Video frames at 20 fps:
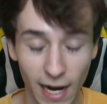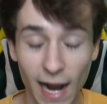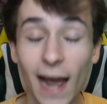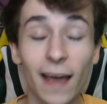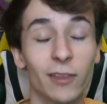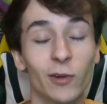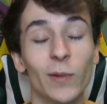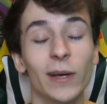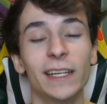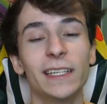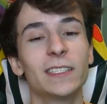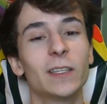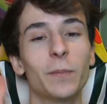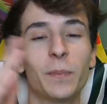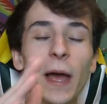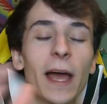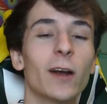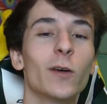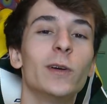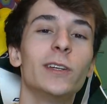Either way, he's the
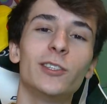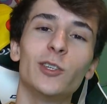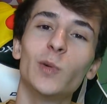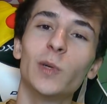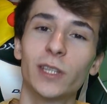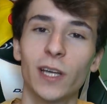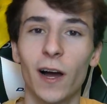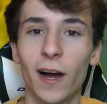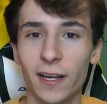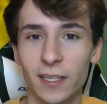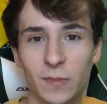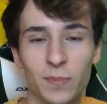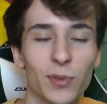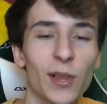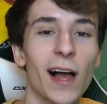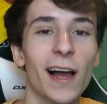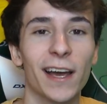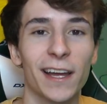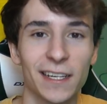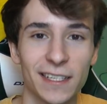penguin dude with the ice
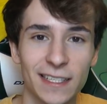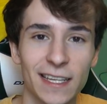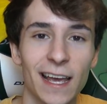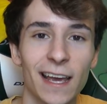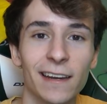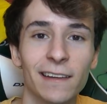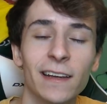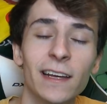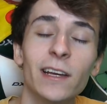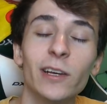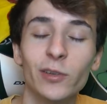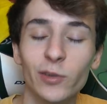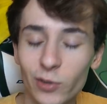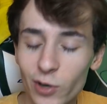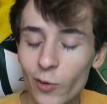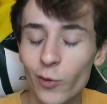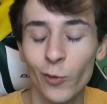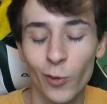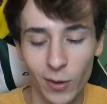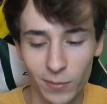block on his head. You
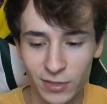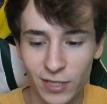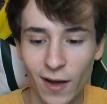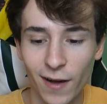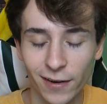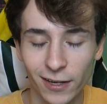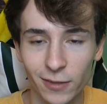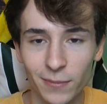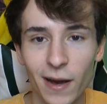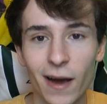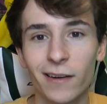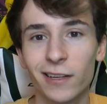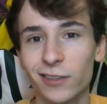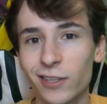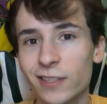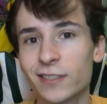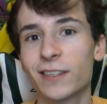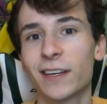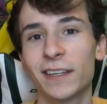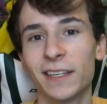know who I'm talking about. He
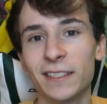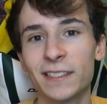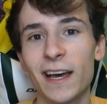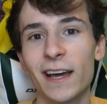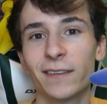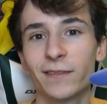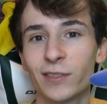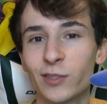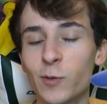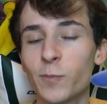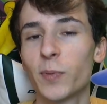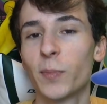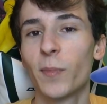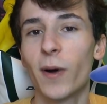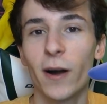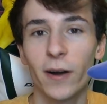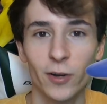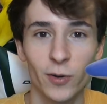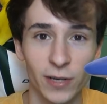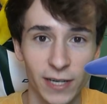looks like he's out of Super
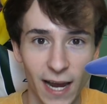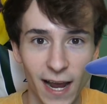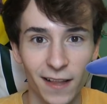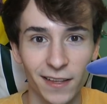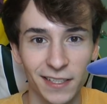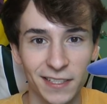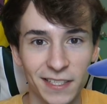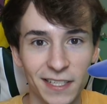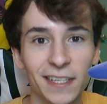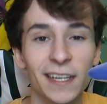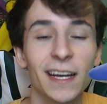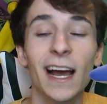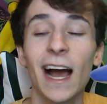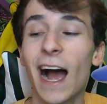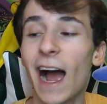Mario Galaxy.